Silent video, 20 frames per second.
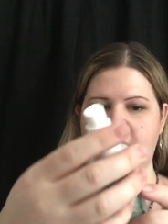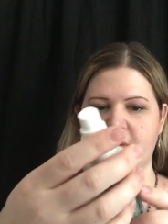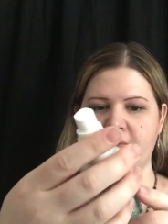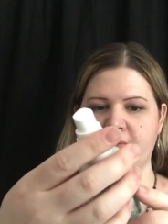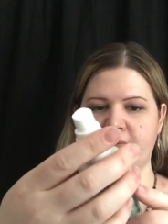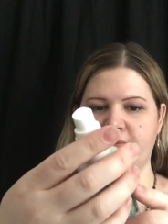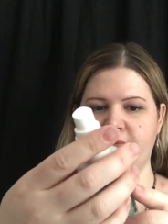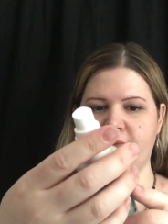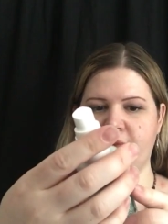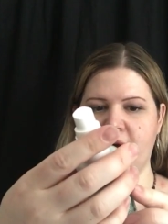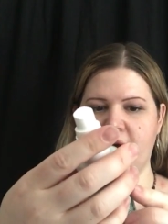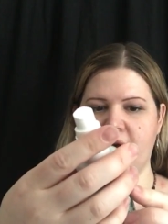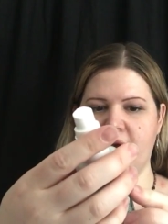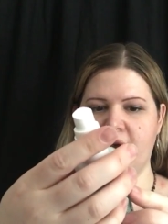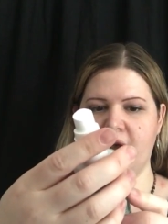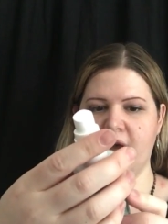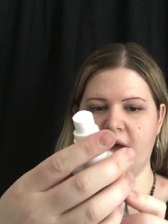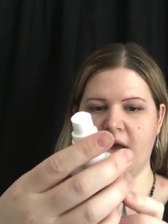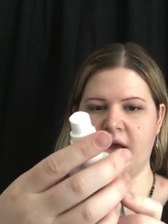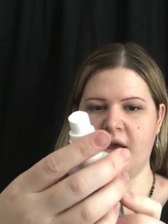I'm
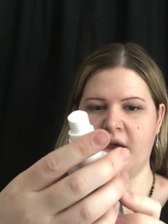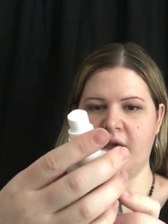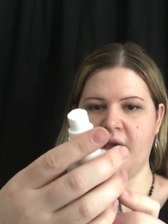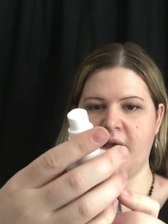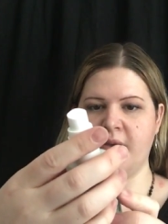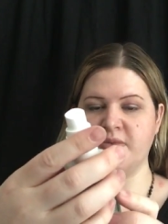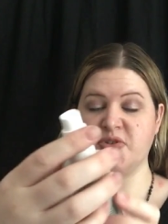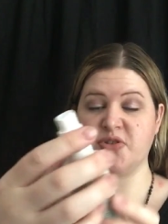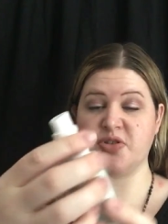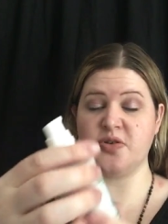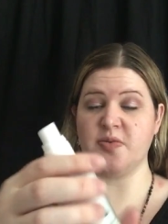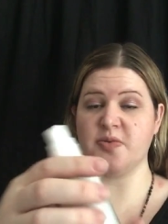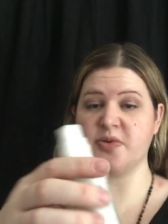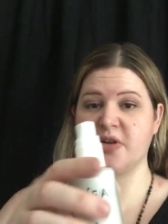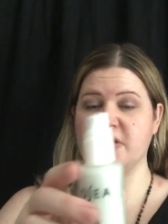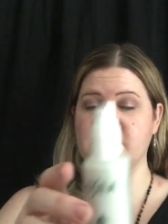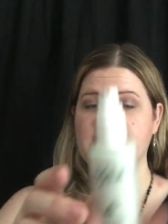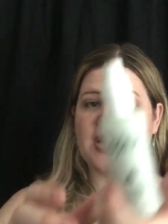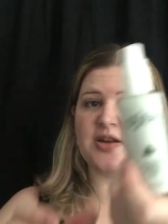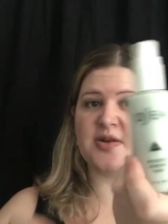super
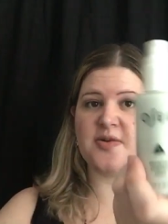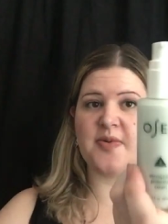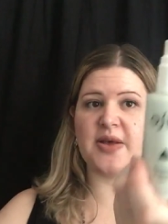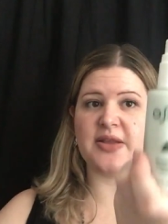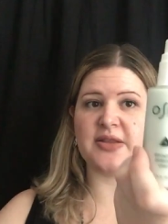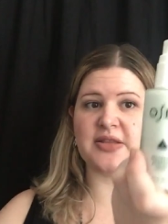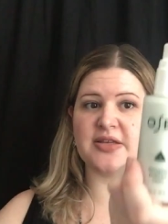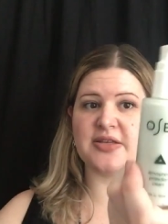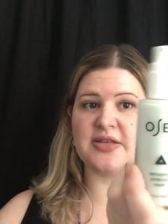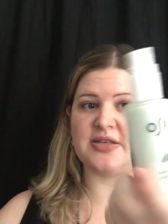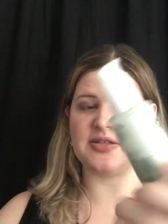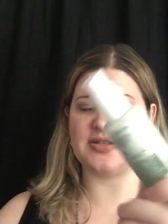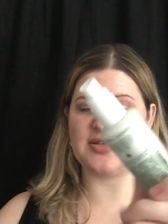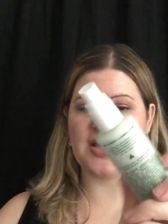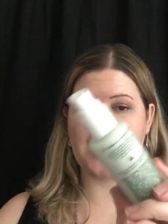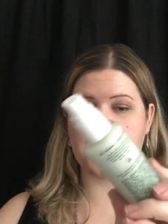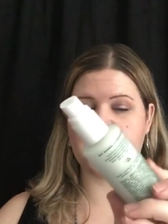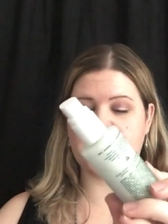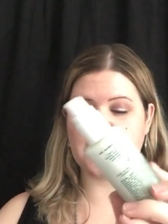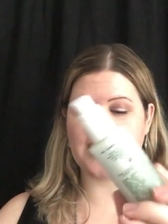excited about this.
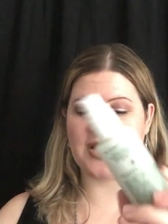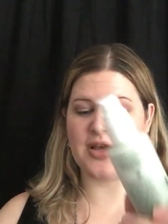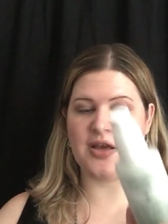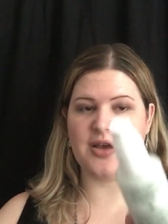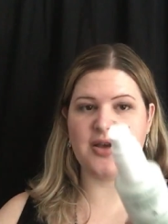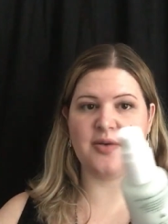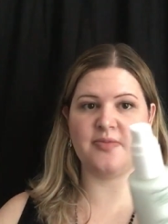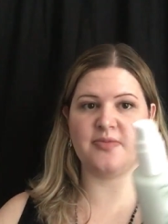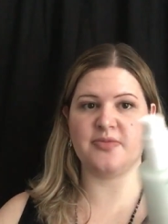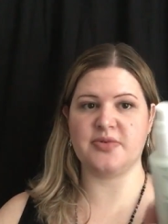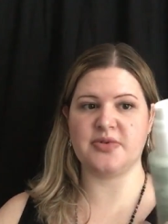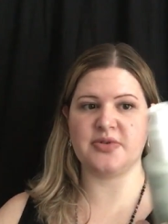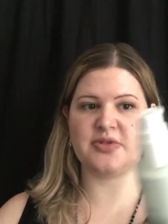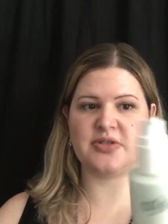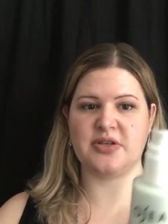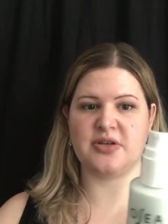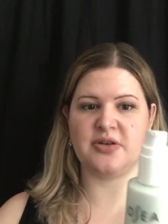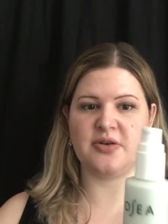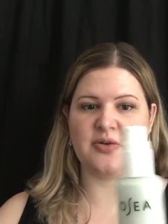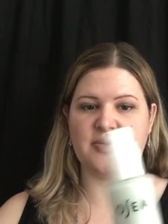I really am.
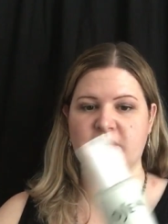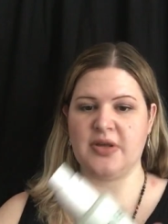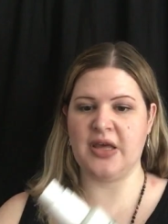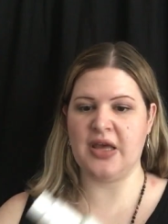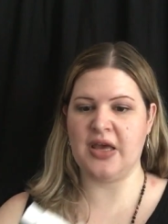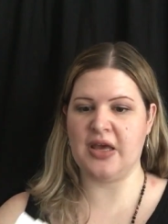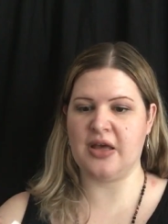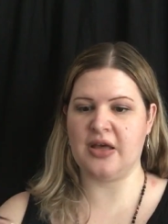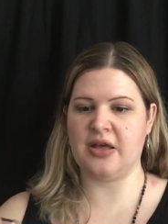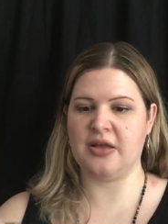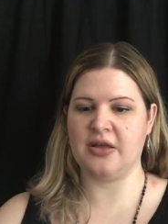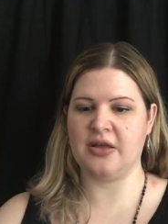So yeah.